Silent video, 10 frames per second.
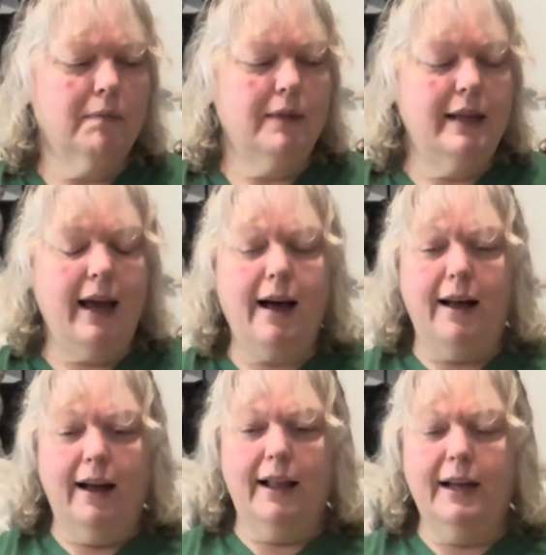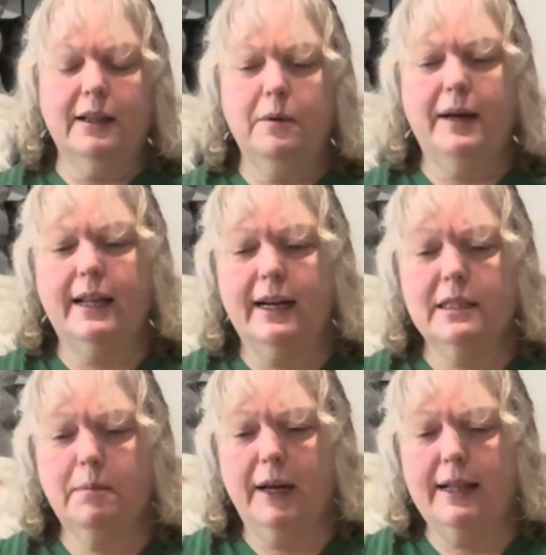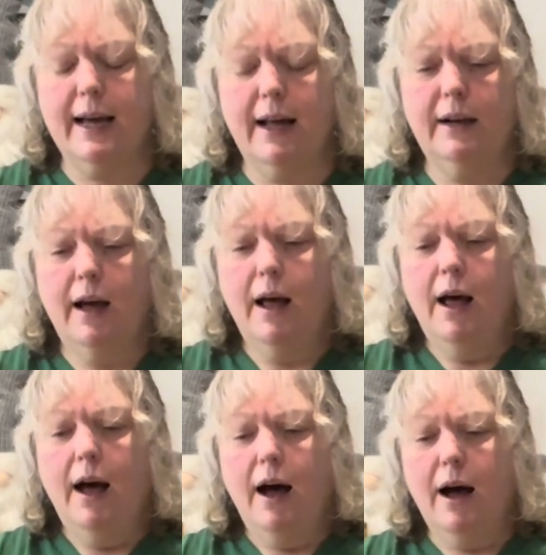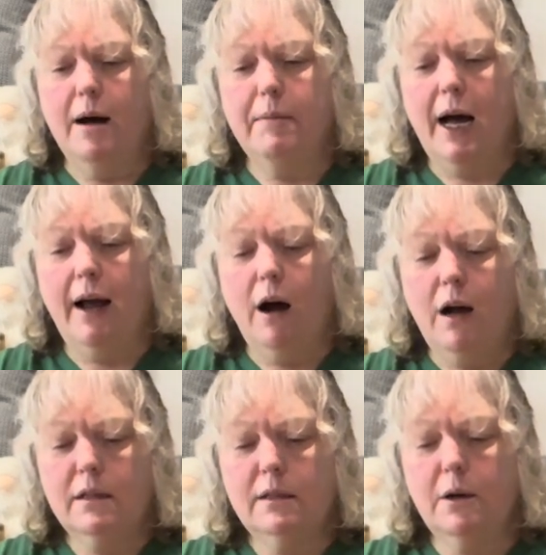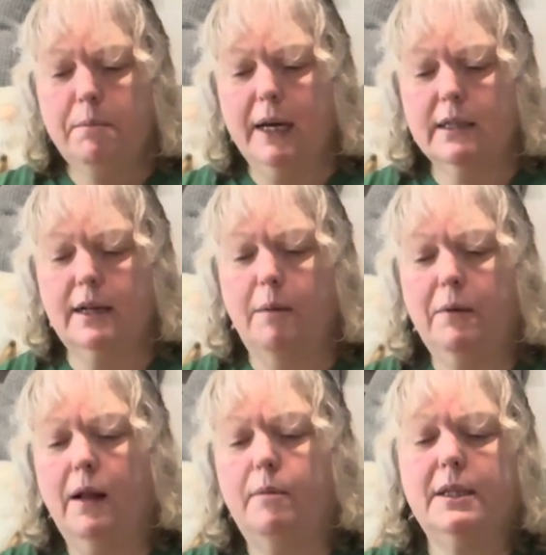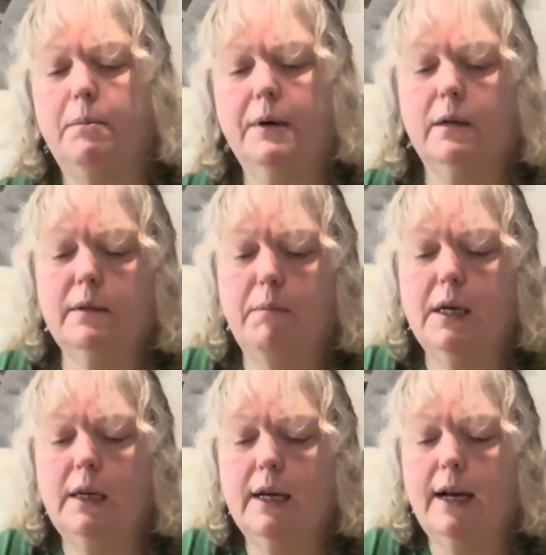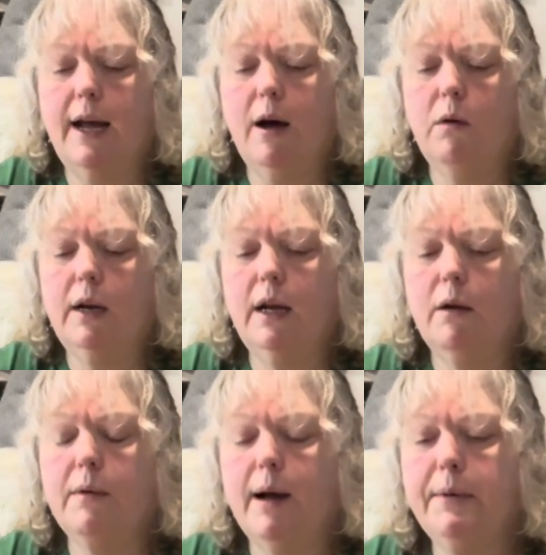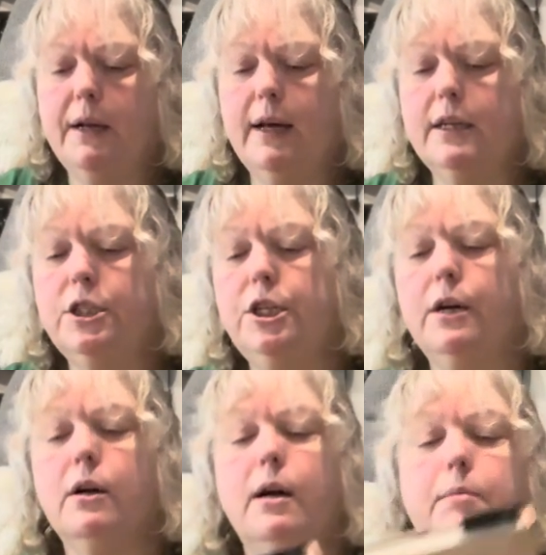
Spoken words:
Yeah, I like the way they explain that. I also picked up, while I was at Books A Million out in Rapid last year, a